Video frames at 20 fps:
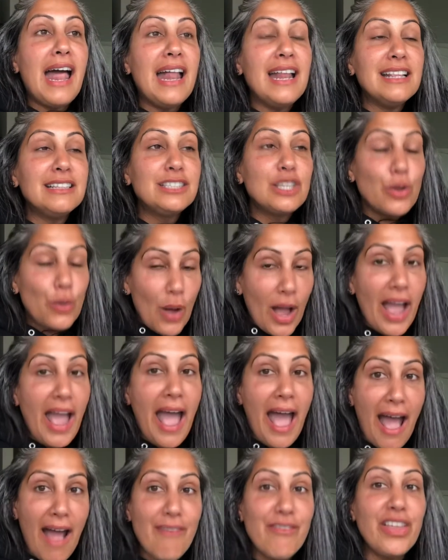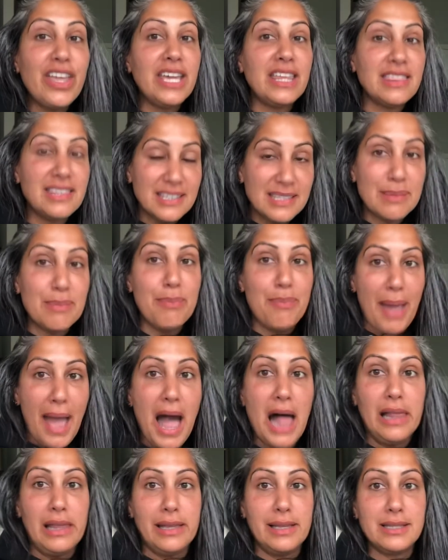So I have like this
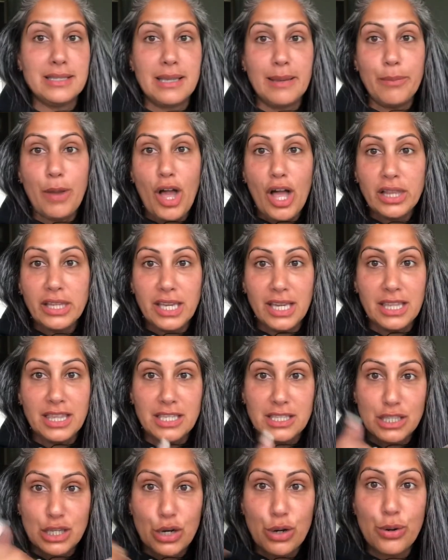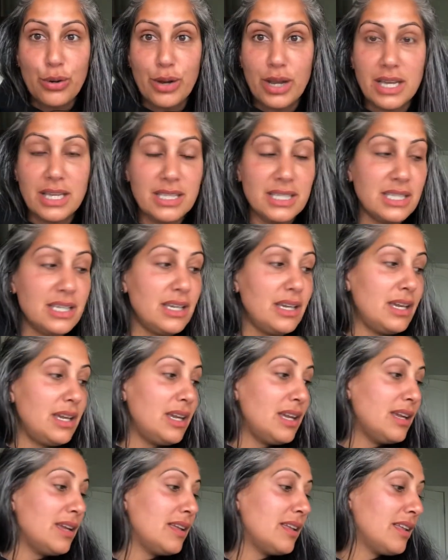balance. I'm not like this
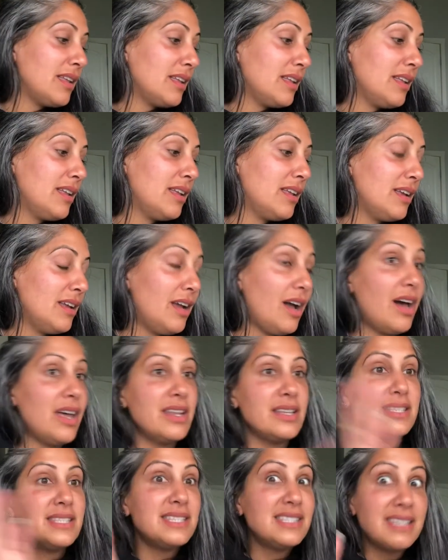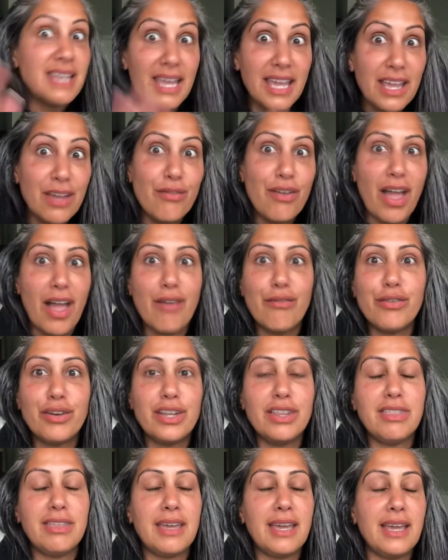crazy, gotta save
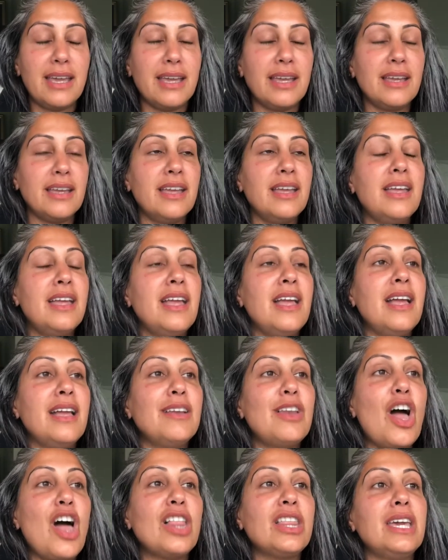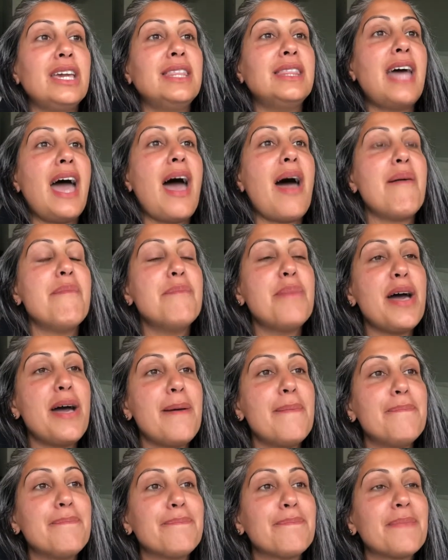everything. Not like that.
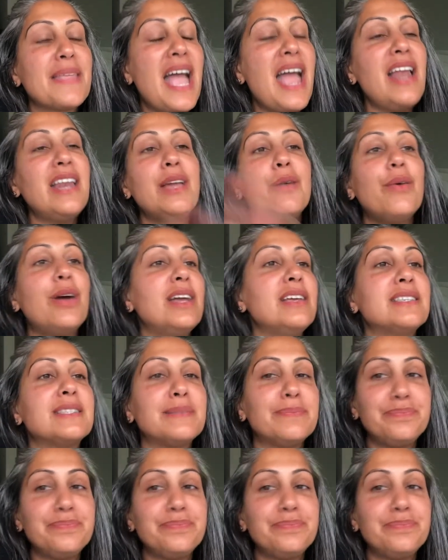But anyways,